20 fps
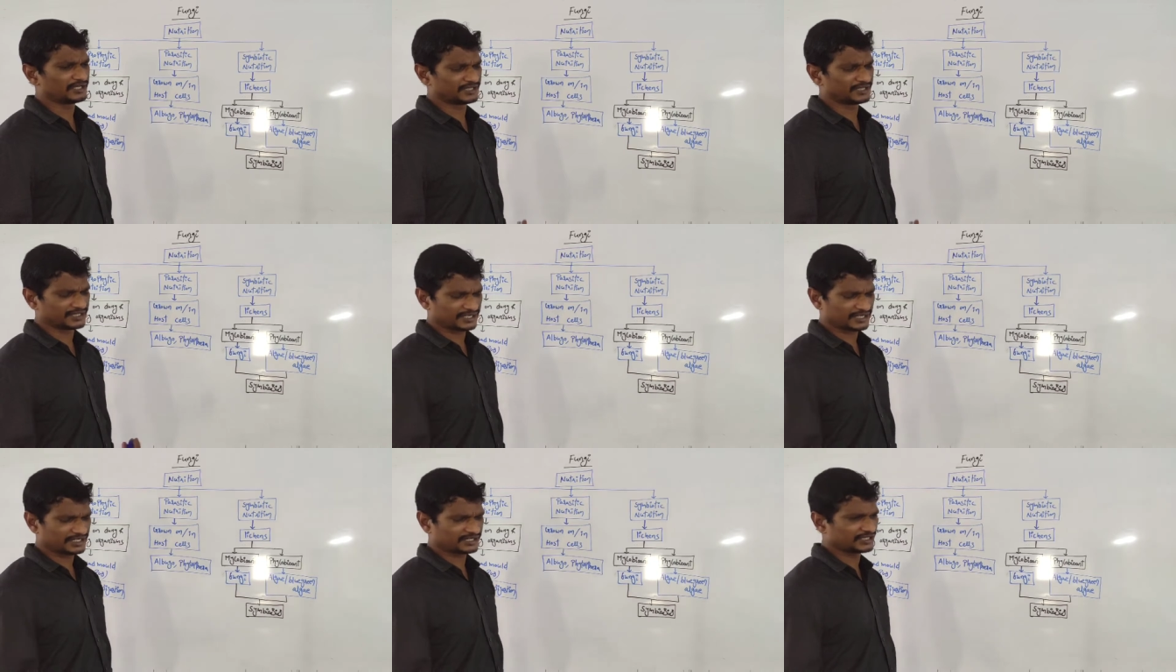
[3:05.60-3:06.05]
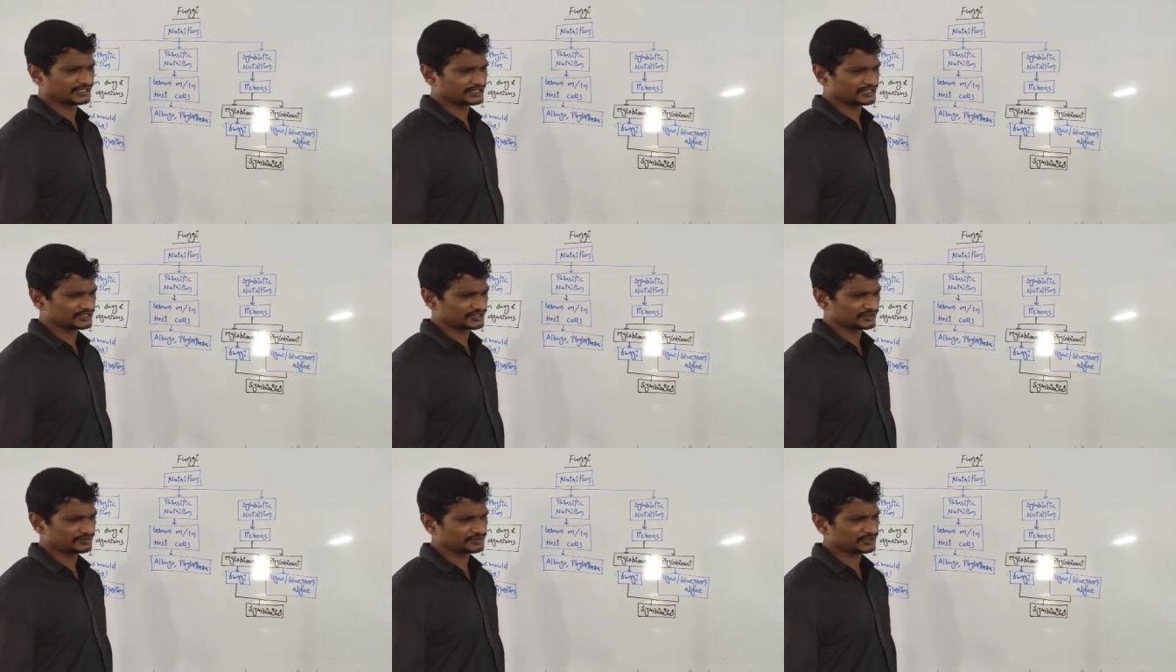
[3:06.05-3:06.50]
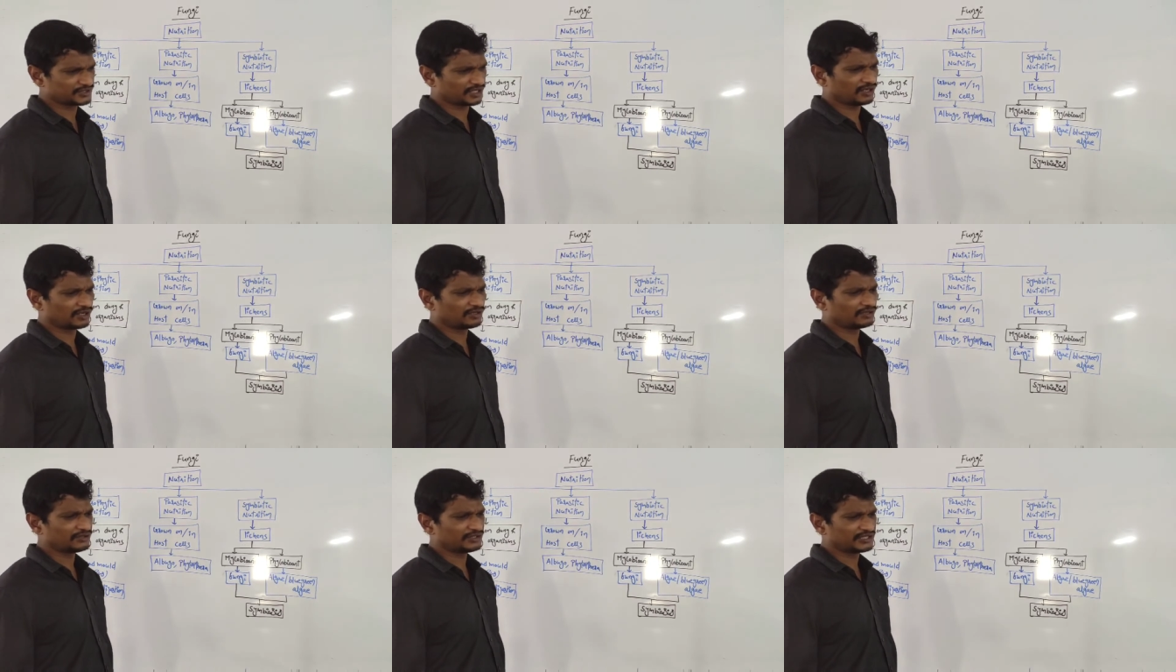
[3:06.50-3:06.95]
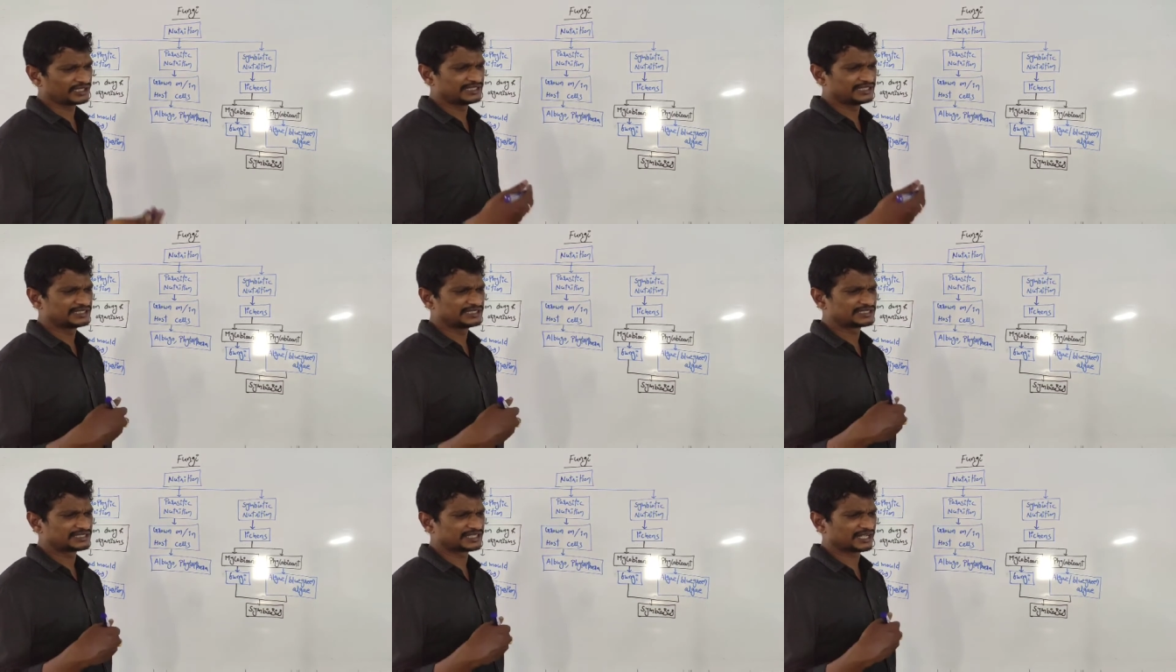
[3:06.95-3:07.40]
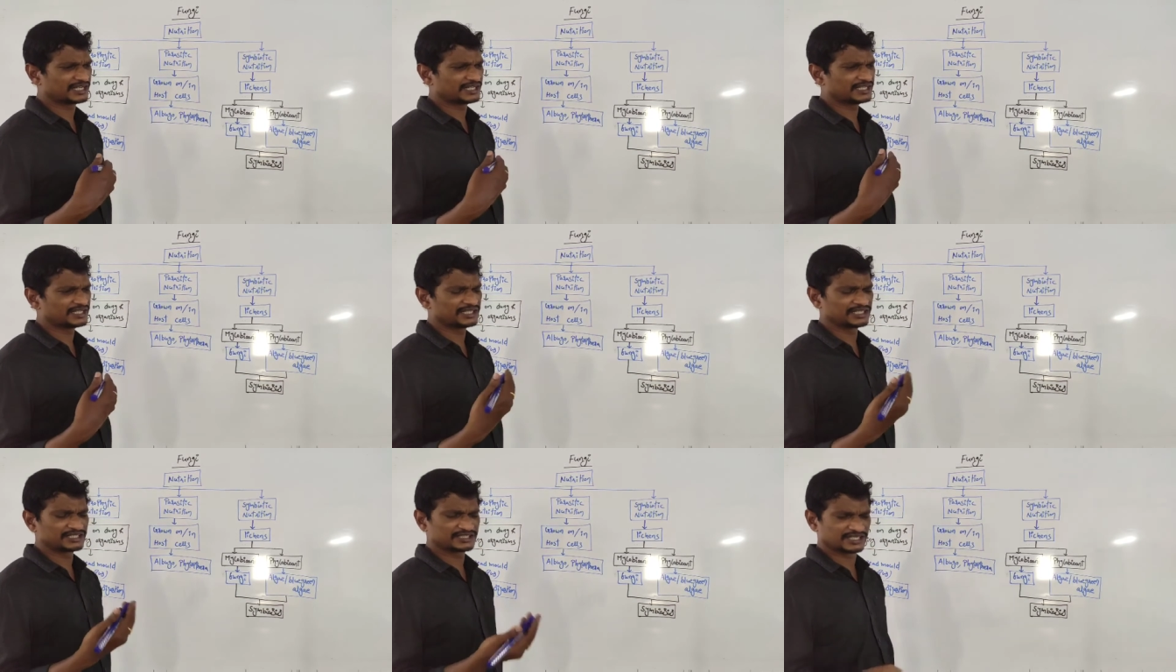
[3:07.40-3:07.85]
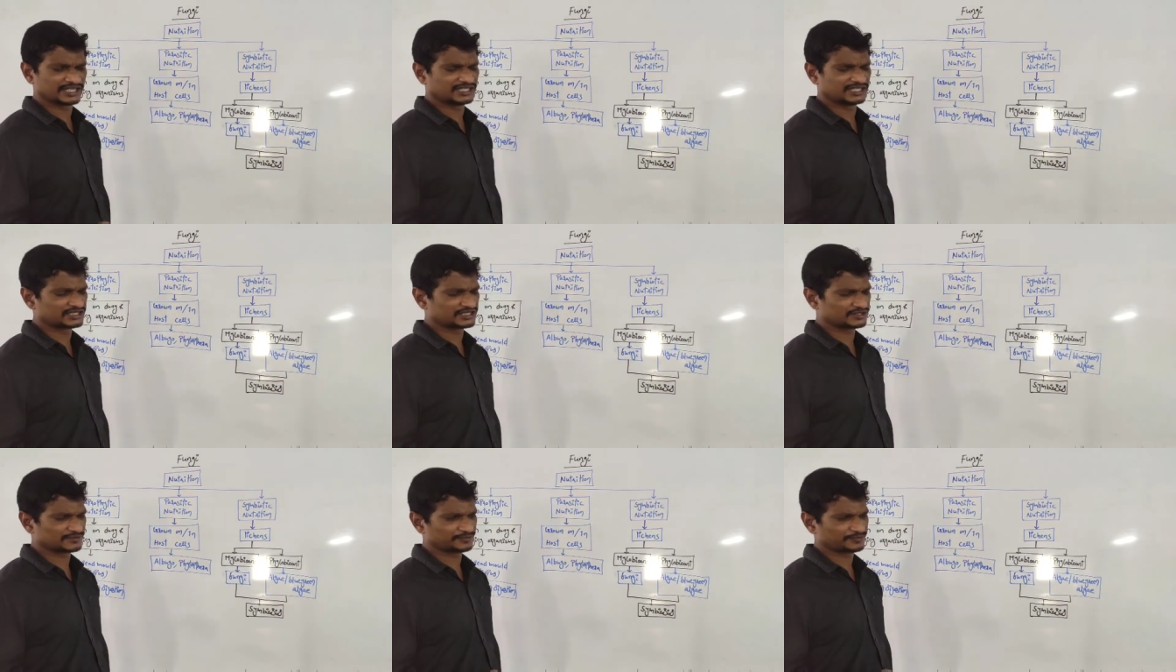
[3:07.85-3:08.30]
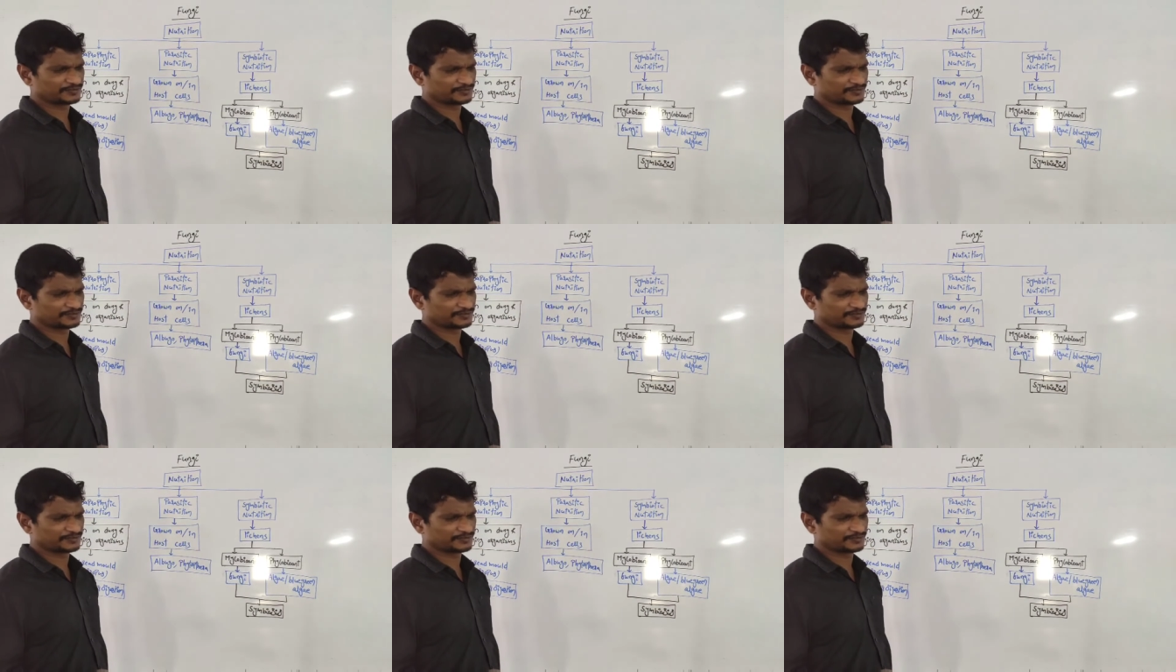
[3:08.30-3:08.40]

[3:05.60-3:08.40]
other organisms or inside the cells.